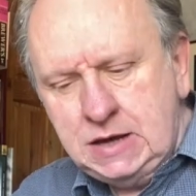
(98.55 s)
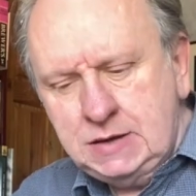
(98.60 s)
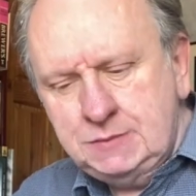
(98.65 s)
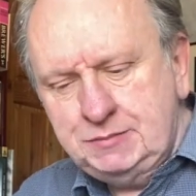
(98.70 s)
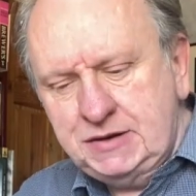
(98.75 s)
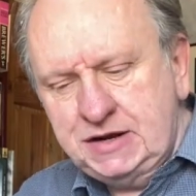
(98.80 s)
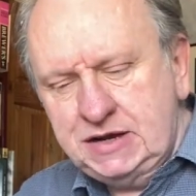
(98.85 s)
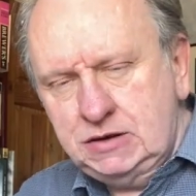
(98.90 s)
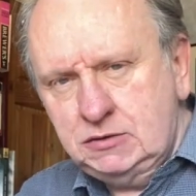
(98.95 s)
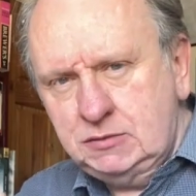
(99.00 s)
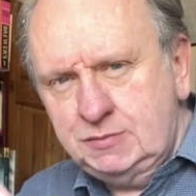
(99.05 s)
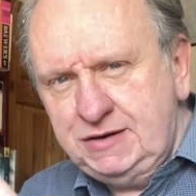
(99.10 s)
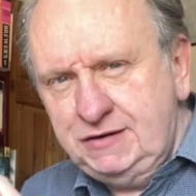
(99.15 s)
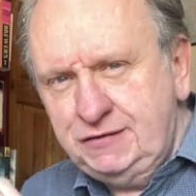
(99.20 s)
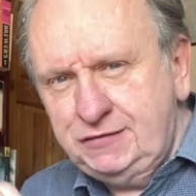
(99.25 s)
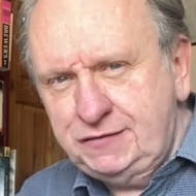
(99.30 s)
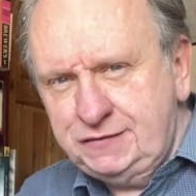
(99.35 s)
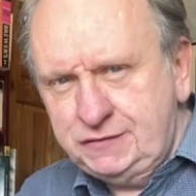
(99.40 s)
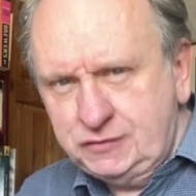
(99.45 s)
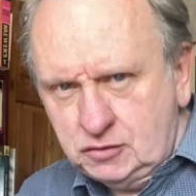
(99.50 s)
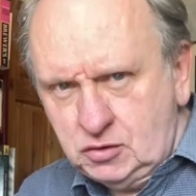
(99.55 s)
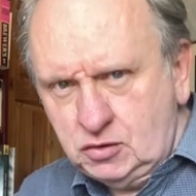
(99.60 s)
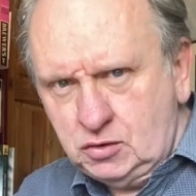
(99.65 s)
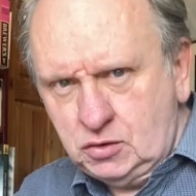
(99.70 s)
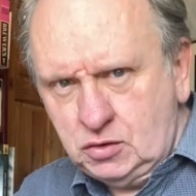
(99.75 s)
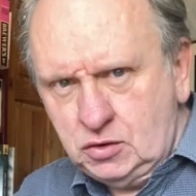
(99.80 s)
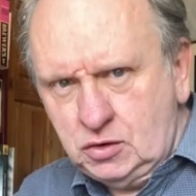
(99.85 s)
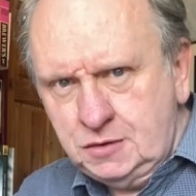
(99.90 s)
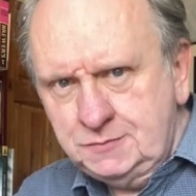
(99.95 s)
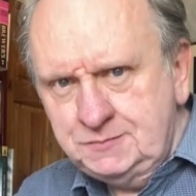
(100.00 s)
but it will be
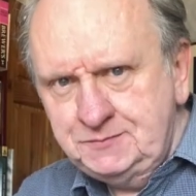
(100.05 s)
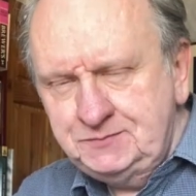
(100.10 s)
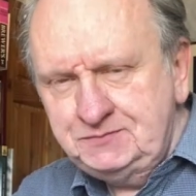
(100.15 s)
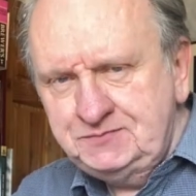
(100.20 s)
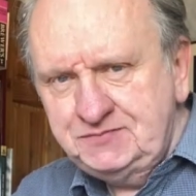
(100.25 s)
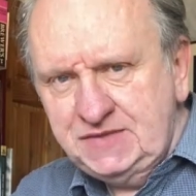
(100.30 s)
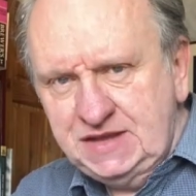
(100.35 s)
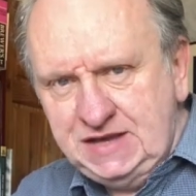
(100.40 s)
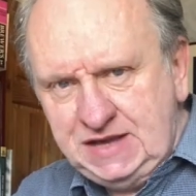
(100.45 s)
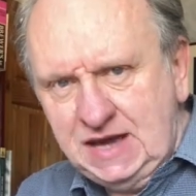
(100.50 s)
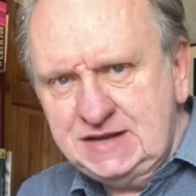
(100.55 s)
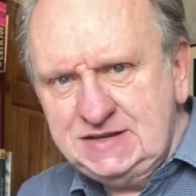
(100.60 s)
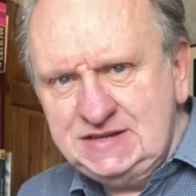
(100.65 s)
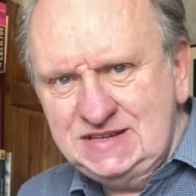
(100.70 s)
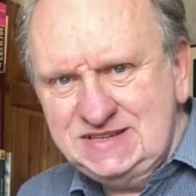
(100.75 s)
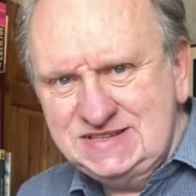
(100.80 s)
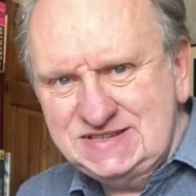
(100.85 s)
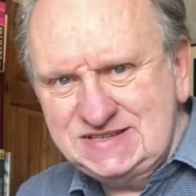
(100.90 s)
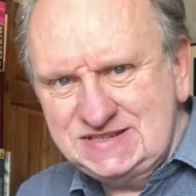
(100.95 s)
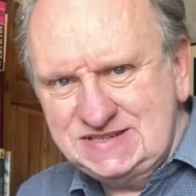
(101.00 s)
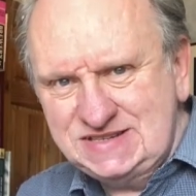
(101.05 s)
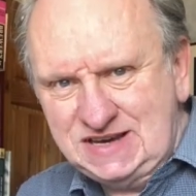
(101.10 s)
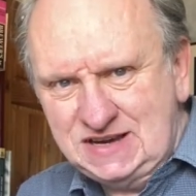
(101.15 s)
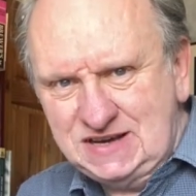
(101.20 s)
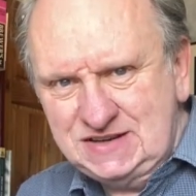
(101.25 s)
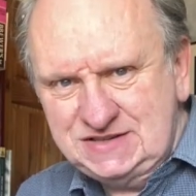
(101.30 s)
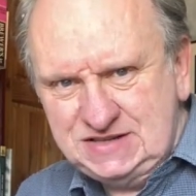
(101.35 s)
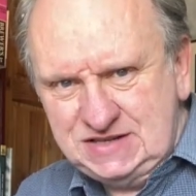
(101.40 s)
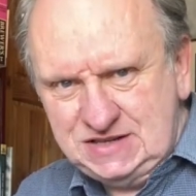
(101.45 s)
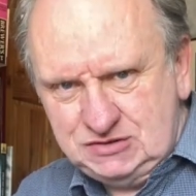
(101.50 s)
for getting
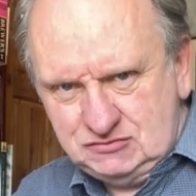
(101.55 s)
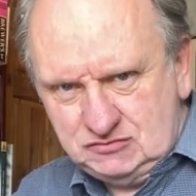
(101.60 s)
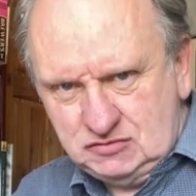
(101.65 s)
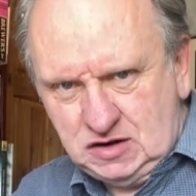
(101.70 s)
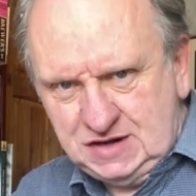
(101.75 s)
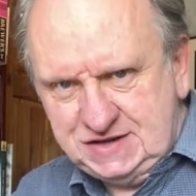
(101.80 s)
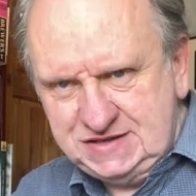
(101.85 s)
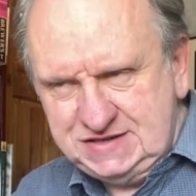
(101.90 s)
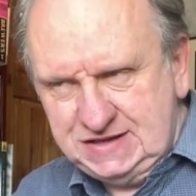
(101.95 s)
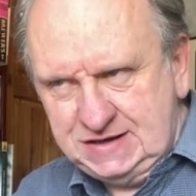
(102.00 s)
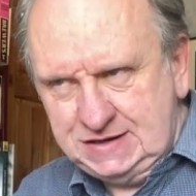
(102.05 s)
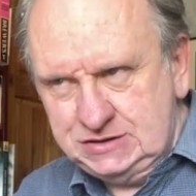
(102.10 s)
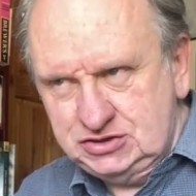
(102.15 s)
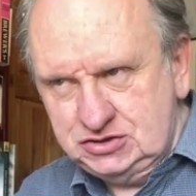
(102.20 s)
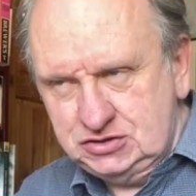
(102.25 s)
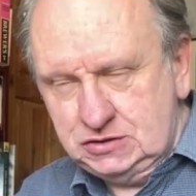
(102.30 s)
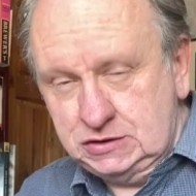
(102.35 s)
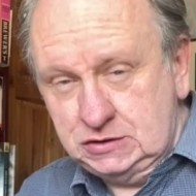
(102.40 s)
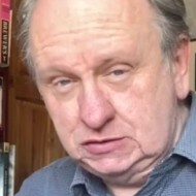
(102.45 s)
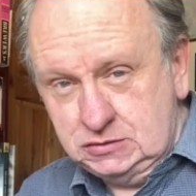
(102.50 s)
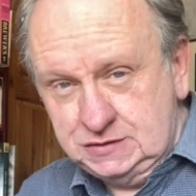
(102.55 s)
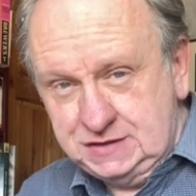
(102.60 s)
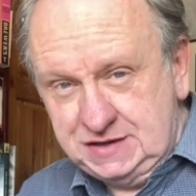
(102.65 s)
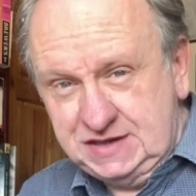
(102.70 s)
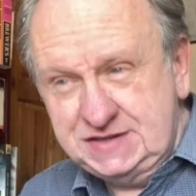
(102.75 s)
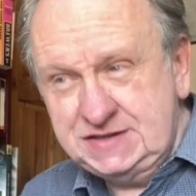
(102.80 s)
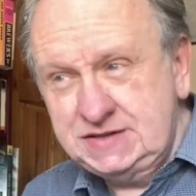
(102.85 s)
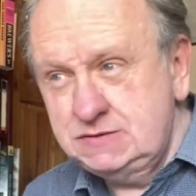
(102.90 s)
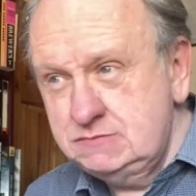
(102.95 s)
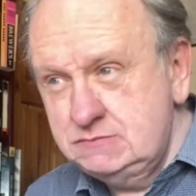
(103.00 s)
started writing during all
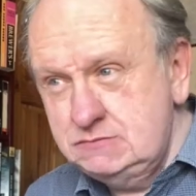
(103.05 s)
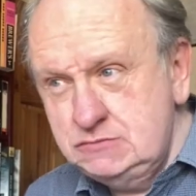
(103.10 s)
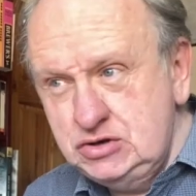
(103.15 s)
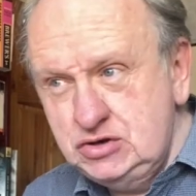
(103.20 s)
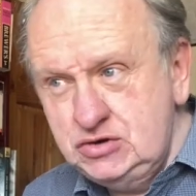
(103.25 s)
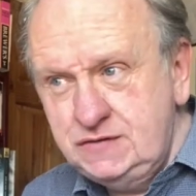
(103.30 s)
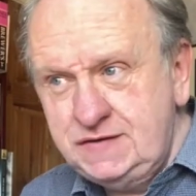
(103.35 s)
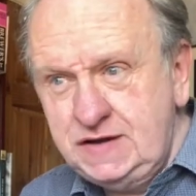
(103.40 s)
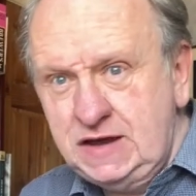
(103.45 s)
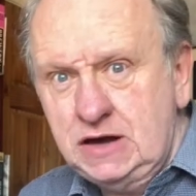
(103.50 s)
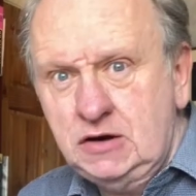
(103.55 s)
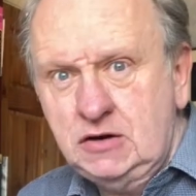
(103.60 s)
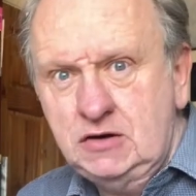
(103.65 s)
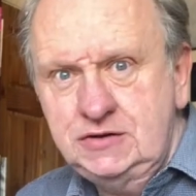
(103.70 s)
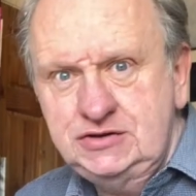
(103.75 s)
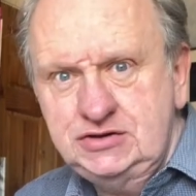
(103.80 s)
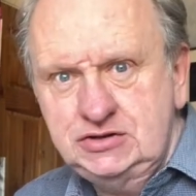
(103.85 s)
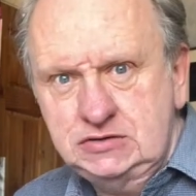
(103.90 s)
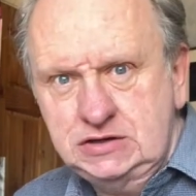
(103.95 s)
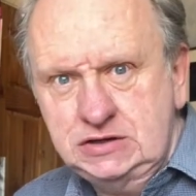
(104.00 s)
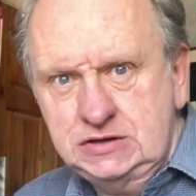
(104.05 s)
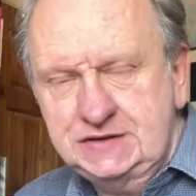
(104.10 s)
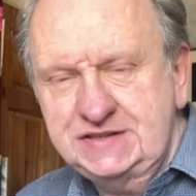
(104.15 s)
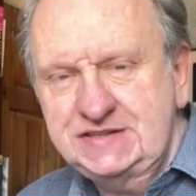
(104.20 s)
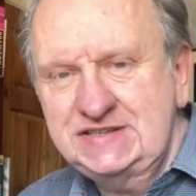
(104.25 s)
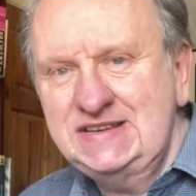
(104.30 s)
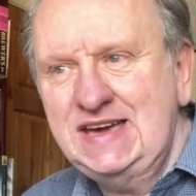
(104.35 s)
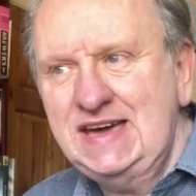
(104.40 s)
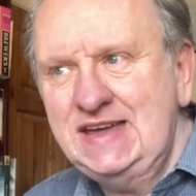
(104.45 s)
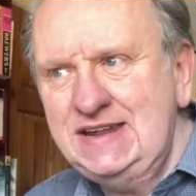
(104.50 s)
this, moving on during all this,
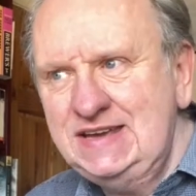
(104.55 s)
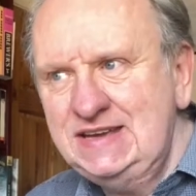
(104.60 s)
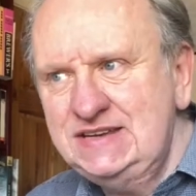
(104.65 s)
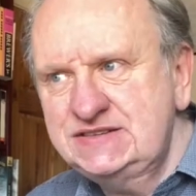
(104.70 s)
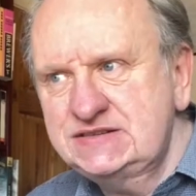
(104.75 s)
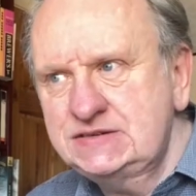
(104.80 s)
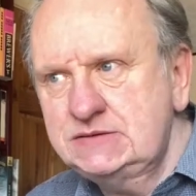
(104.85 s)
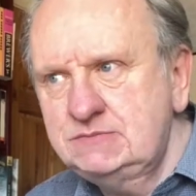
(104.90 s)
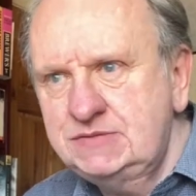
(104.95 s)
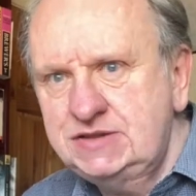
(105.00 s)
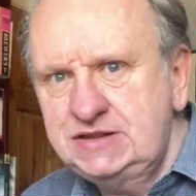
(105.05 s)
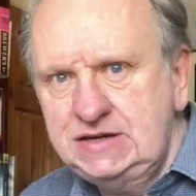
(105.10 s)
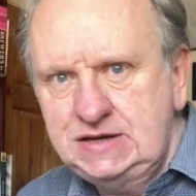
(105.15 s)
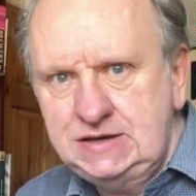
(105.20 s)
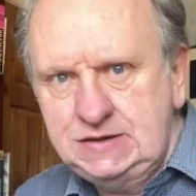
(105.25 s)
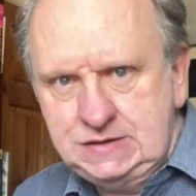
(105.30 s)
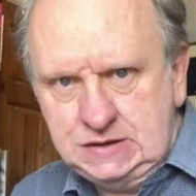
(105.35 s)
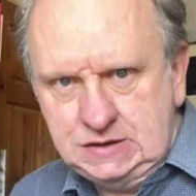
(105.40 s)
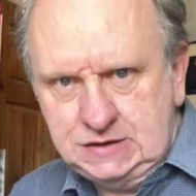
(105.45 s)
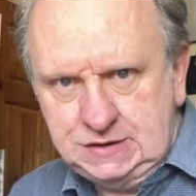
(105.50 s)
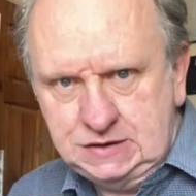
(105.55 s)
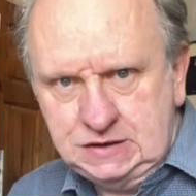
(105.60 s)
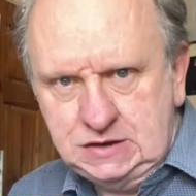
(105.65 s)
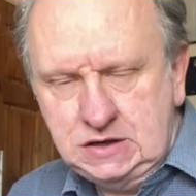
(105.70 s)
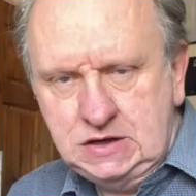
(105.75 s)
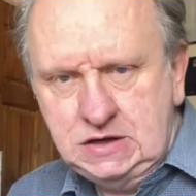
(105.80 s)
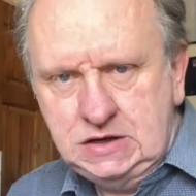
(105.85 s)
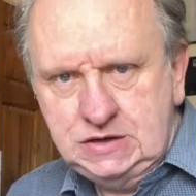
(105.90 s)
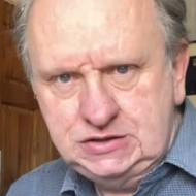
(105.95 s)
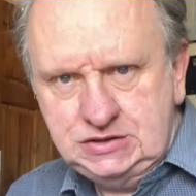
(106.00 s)
getting something done
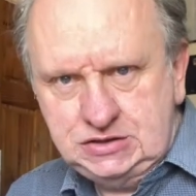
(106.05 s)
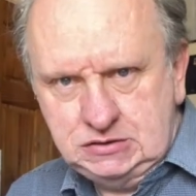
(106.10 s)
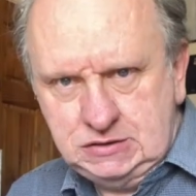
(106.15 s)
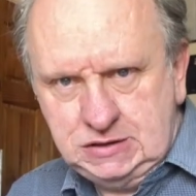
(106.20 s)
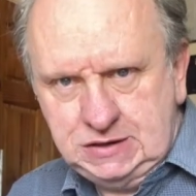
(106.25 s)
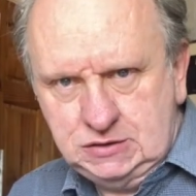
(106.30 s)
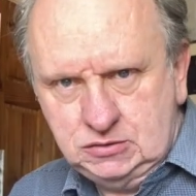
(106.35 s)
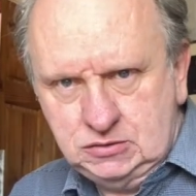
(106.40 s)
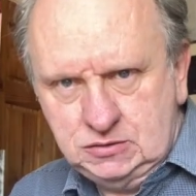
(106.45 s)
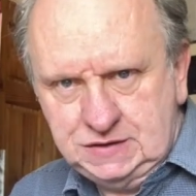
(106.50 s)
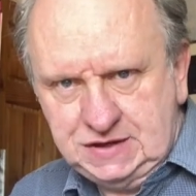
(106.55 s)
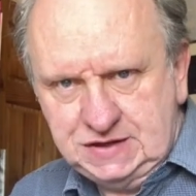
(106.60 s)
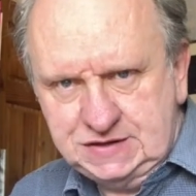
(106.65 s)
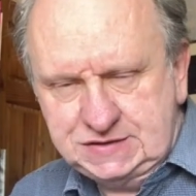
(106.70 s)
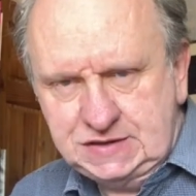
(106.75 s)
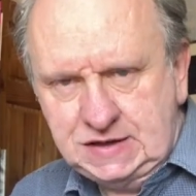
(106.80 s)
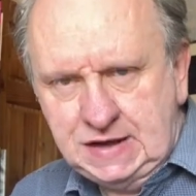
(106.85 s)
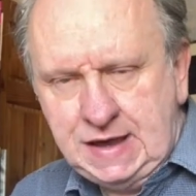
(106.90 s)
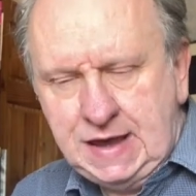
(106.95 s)
during all this.